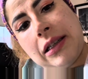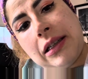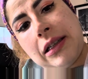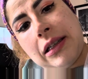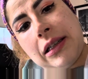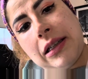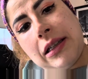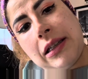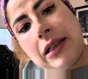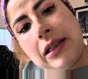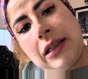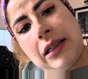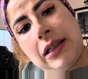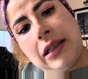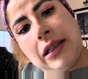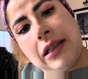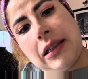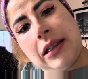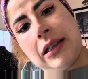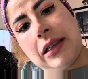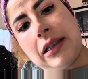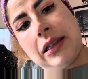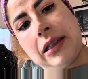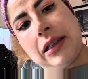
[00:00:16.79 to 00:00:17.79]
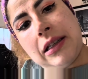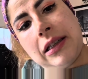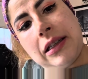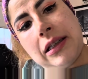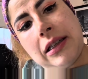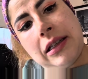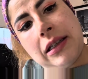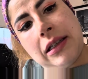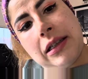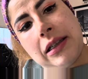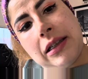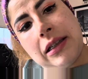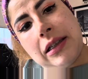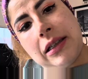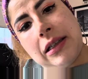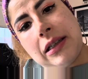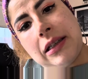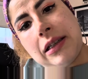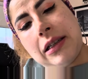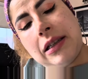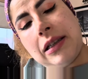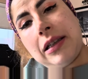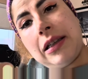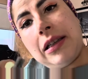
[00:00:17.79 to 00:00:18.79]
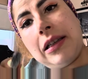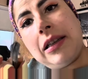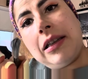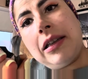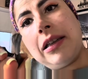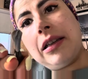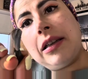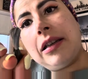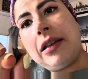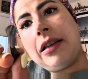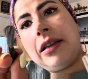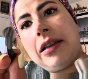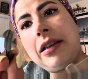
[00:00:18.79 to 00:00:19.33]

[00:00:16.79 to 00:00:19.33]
Takes 10 seconds, and